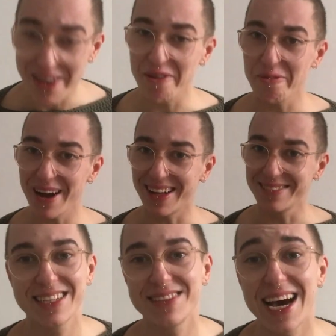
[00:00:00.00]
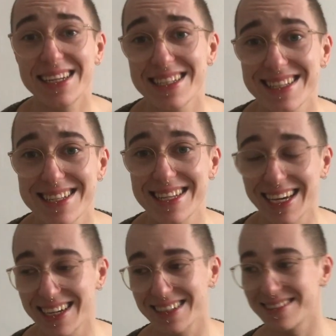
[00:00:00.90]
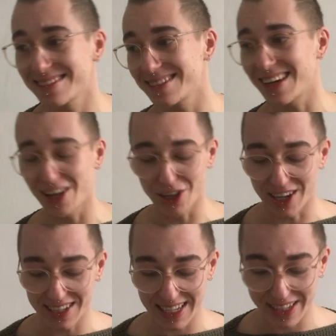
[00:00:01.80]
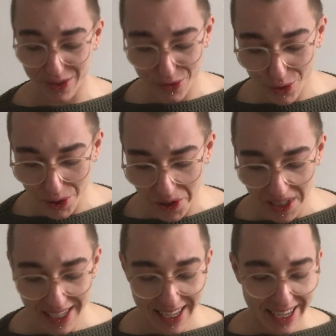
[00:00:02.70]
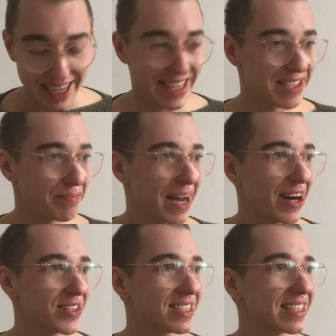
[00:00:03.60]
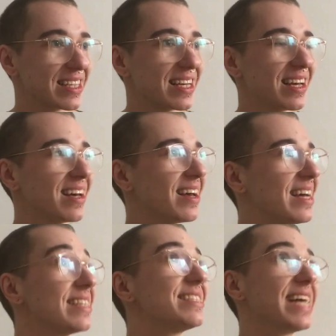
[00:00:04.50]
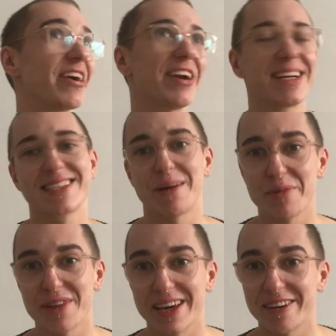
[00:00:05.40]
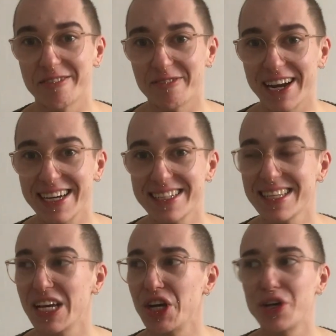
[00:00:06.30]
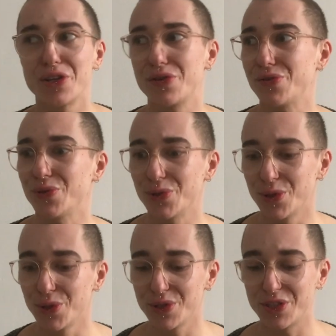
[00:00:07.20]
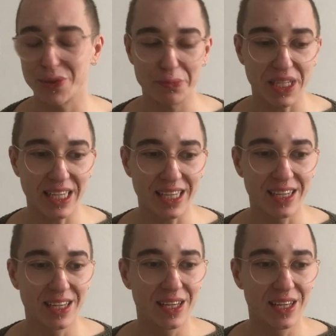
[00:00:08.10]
well, if that doesn't say a lot, like the Fool is about daring something, right? The Fool to me